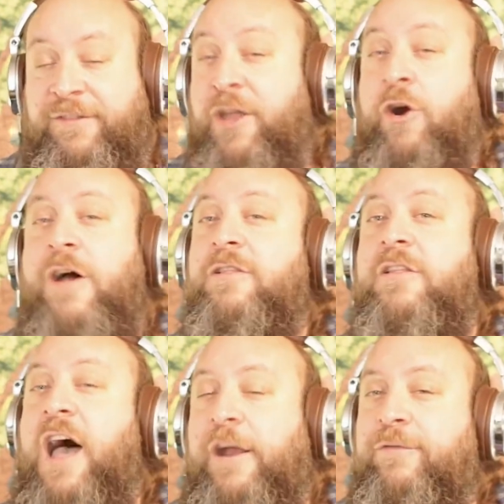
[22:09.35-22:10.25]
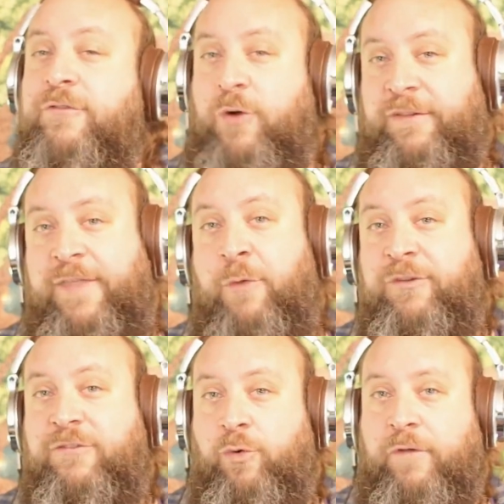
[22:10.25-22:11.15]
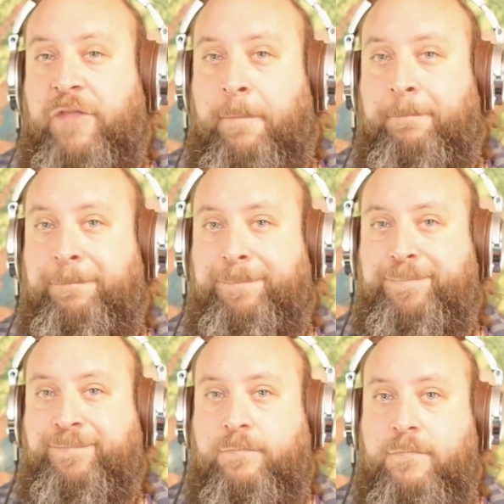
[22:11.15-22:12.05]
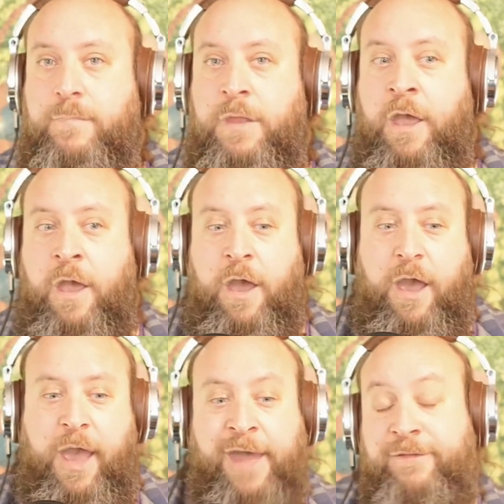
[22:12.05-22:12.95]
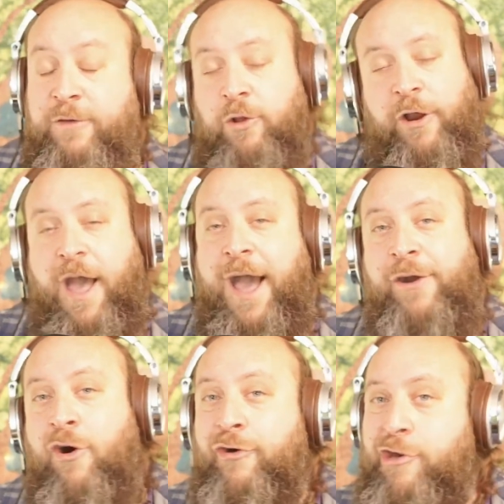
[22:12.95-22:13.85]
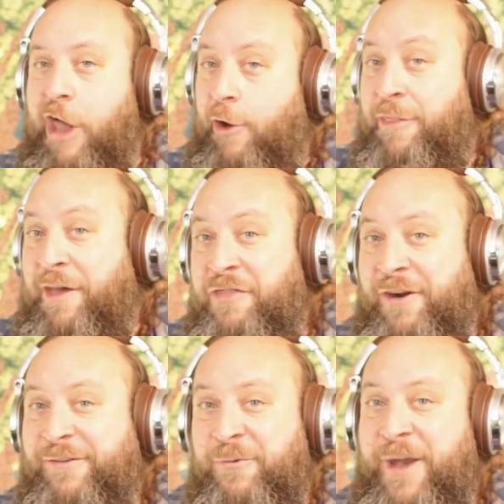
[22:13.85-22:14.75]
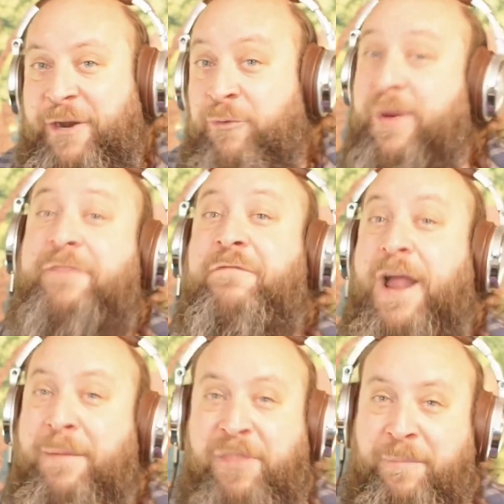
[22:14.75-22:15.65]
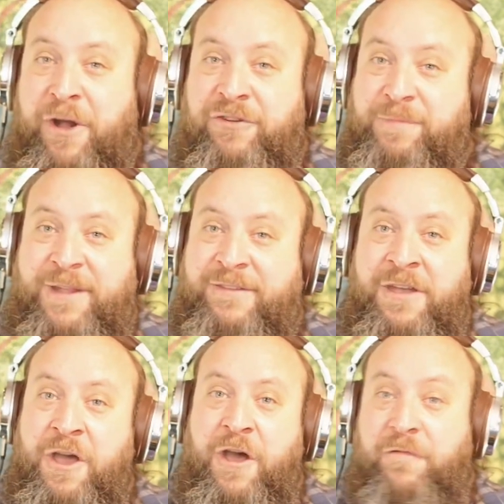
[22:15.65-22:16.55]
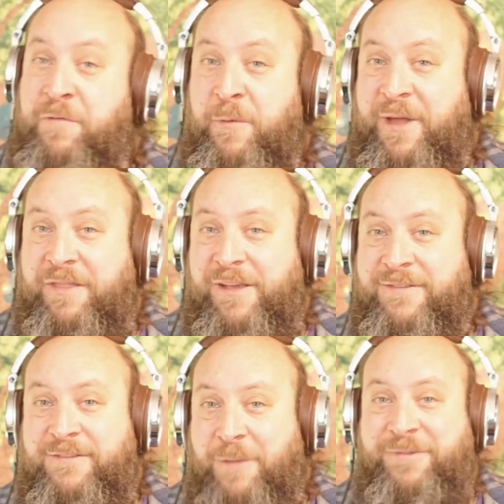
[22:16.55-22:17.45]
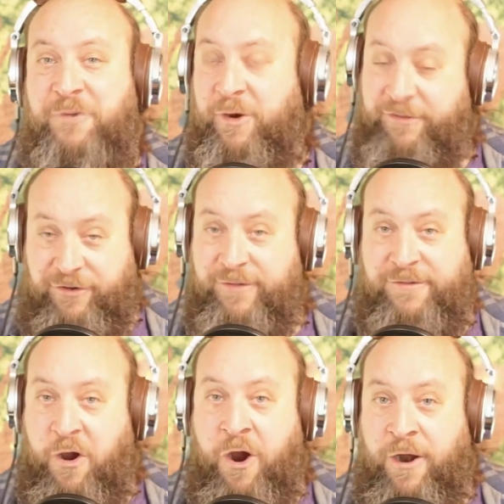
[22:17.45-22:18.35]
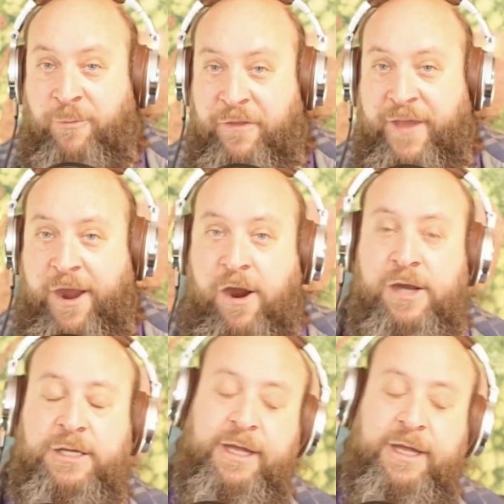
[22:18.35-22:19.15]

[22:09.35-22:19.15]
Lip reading: There are a lot of stories. That was two of them. And so, look, I don't know that there's a way to reframe the punishment of Prometheus. Some stories just are what they are.